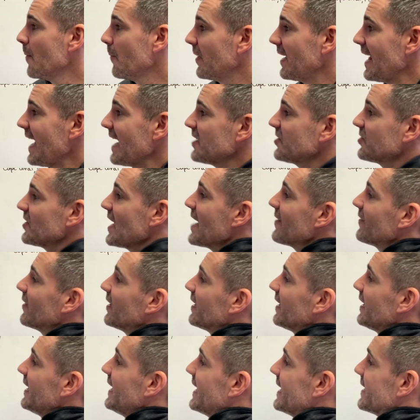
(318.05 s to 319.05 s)
but actually have a
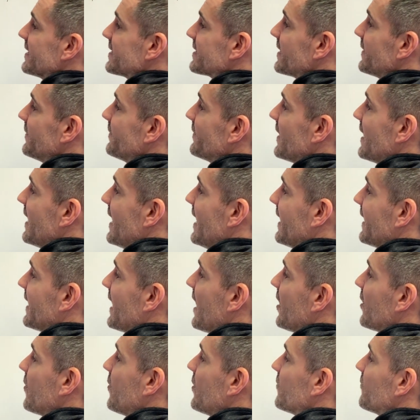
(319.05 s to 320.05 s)
list. And again,
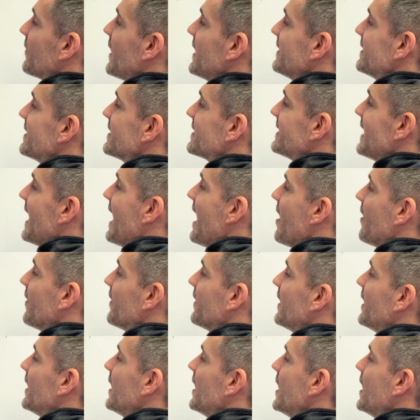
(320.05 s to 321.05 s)
I'll go ahead and write this down.